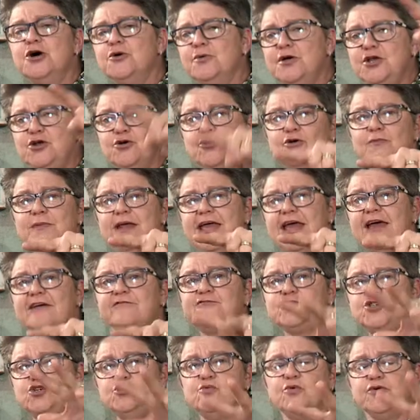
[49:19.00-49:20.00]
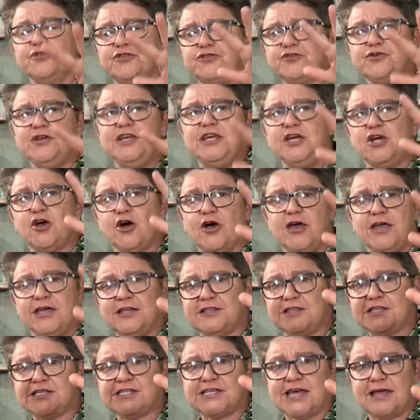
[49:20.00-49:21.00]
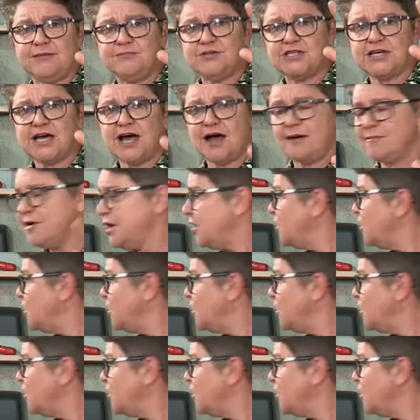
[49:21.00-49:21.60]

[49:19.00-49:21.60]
We normally have two or three going at the same time